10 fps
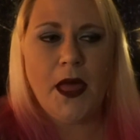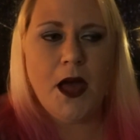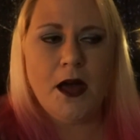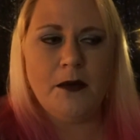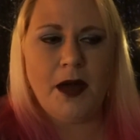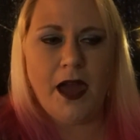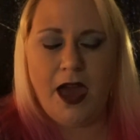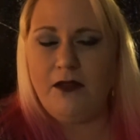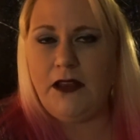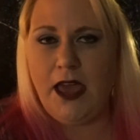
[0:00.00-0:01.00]
I
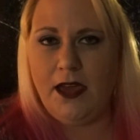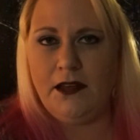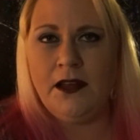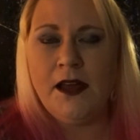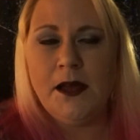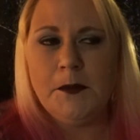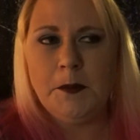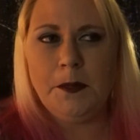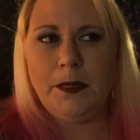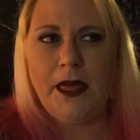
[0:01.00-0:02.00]
have an aunt,
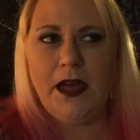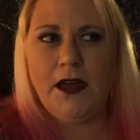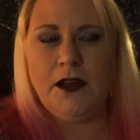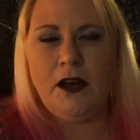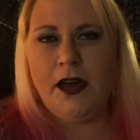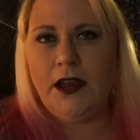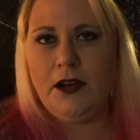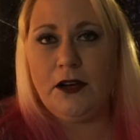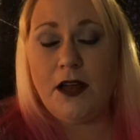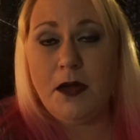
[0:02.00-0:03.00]
and I'll edit
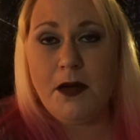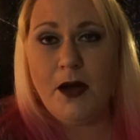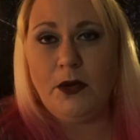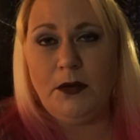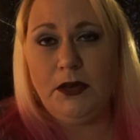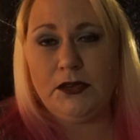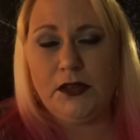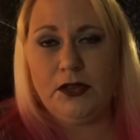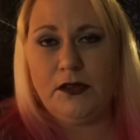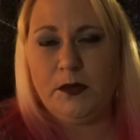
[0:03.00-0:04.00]
her name out when I'm using
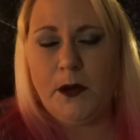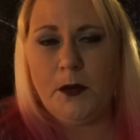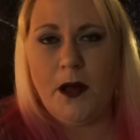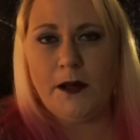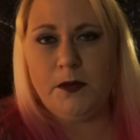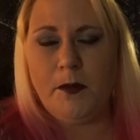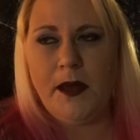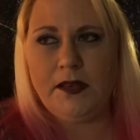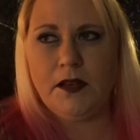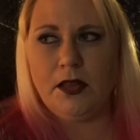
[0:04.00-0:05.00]
it through the spirit box, but
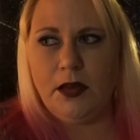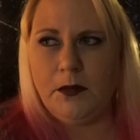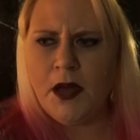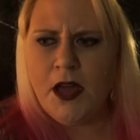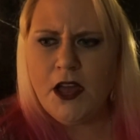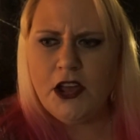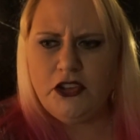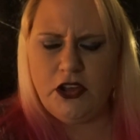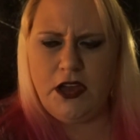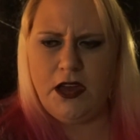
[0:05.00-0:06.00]
basically,
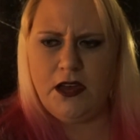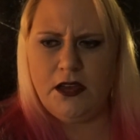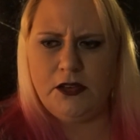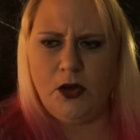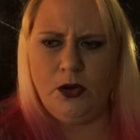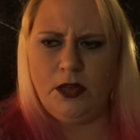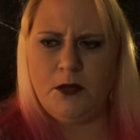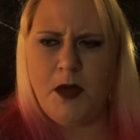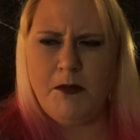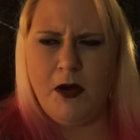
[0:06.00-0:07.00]
she is older than
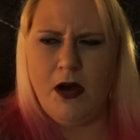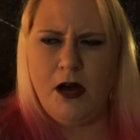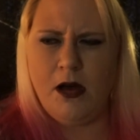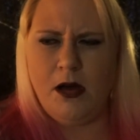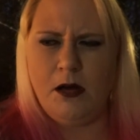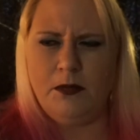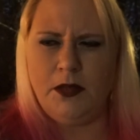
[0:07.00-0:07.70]
my mom.